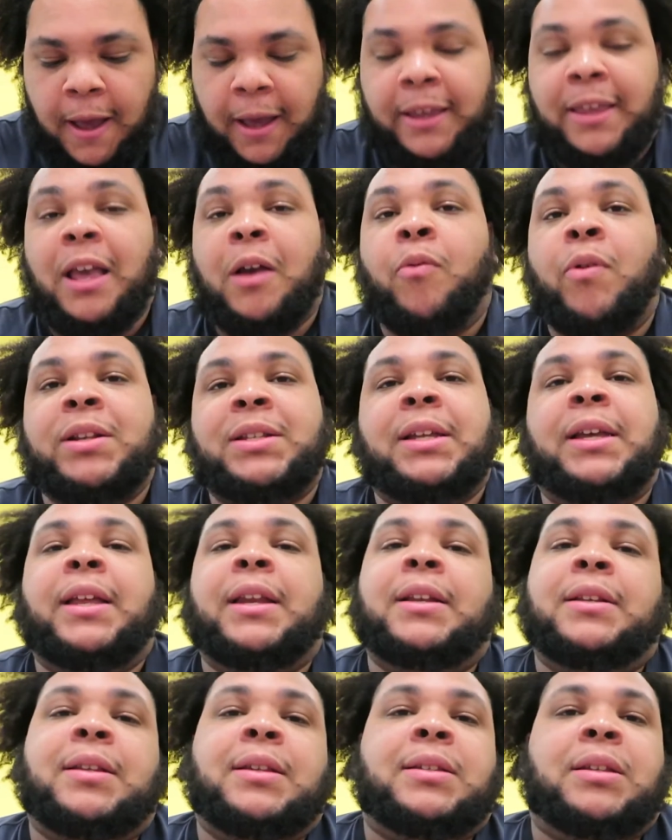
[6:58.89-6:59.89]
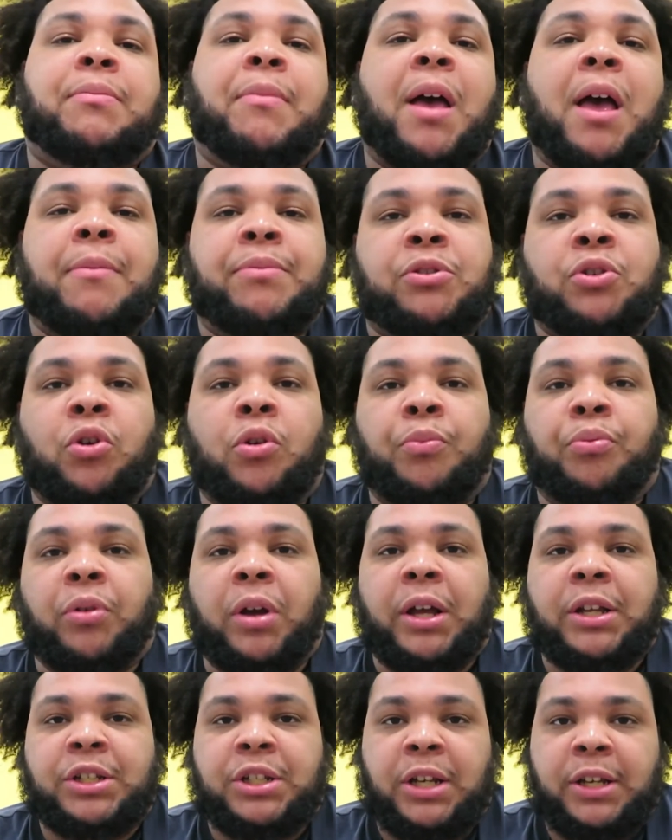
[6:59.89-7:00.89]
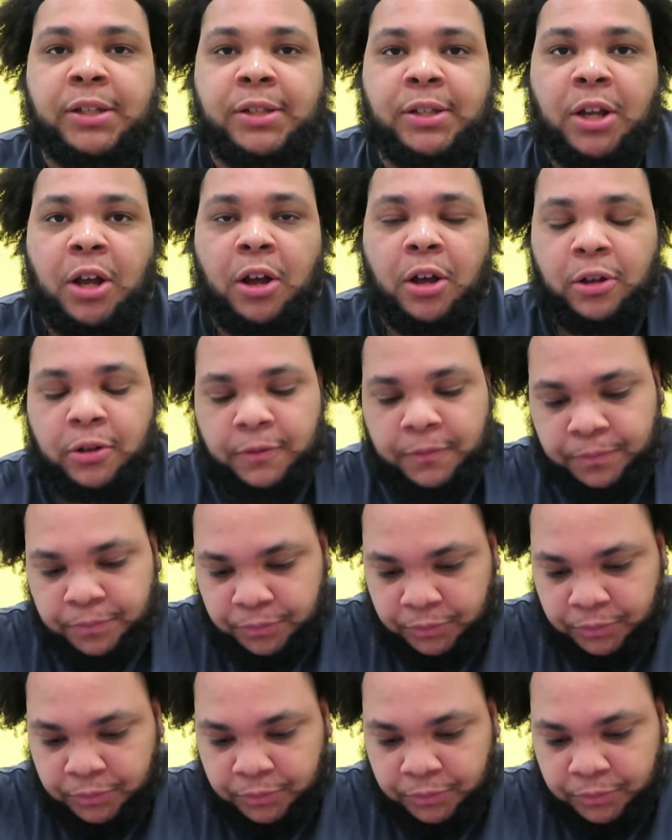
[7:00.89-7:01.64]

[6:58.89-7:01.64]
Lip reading: I can't wait to get into some Ab Soul projects, dog.